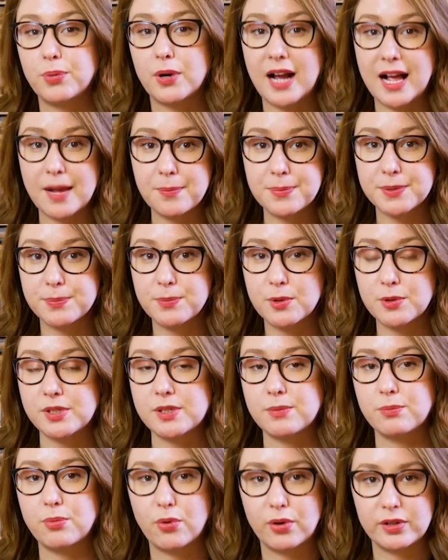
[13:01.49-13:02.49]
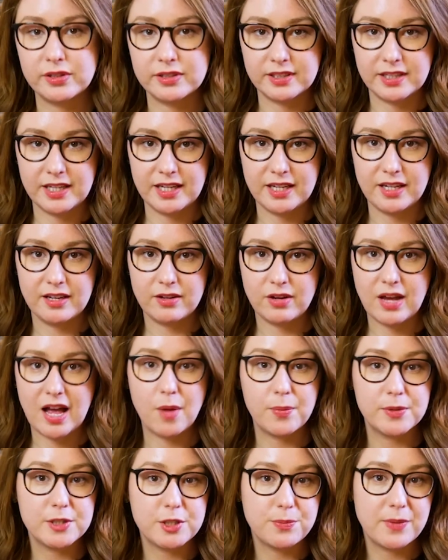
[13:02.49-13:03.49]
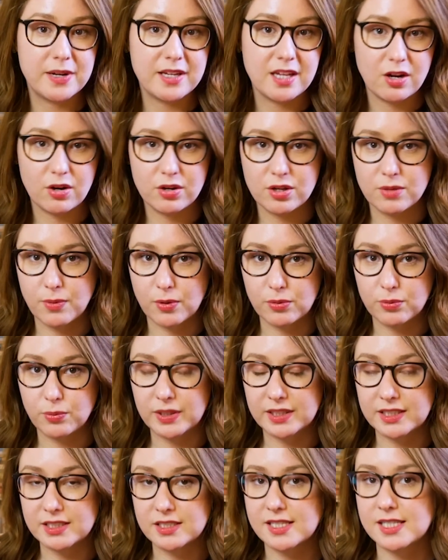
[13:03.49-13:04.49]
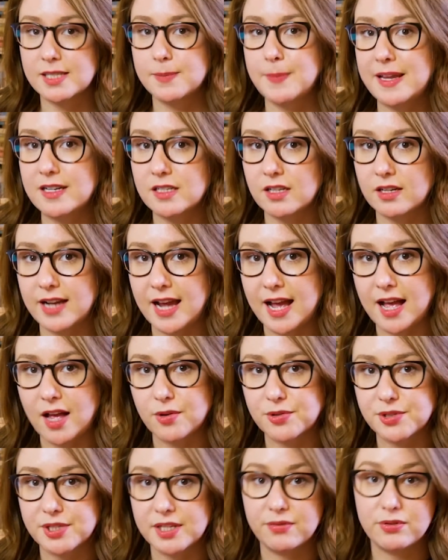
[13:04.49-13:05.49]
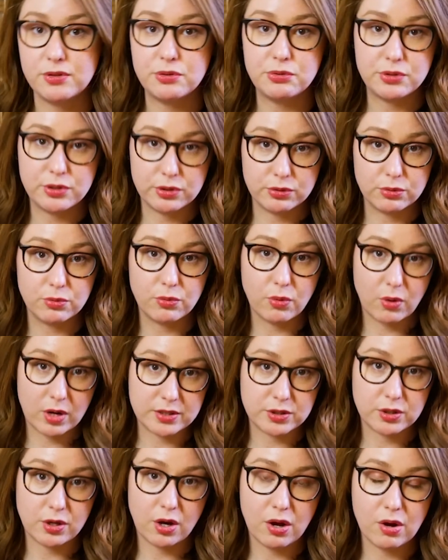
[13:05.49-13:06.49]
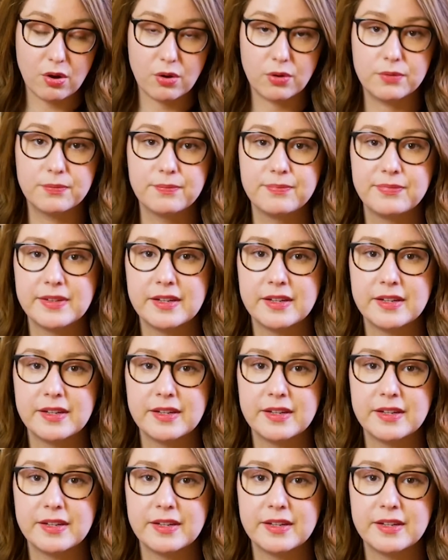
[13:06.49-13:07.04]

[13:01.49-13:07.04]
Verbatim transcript: Perhaps most importantly, how much money are you both willing to spend on a house if you do want to own?